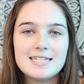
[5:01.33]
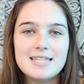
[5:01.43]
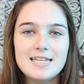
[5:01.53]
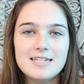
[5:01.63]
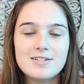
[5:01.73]

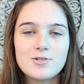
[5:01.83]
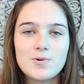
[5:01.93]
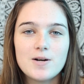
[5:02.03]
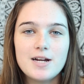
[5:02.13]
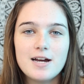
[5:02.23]
the
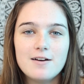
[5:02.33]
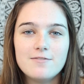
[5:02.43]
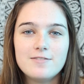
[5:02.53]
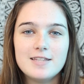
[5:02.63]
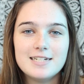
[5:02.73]
story
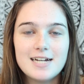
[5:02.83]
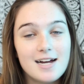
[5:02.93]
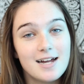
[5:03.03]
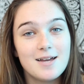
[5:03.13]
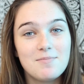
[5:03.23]
of the
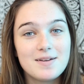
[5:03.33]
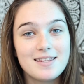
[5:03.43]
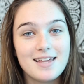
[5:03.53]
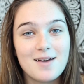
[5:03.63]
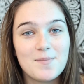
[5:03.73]
time
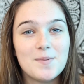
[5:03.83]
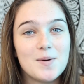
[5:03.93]
that my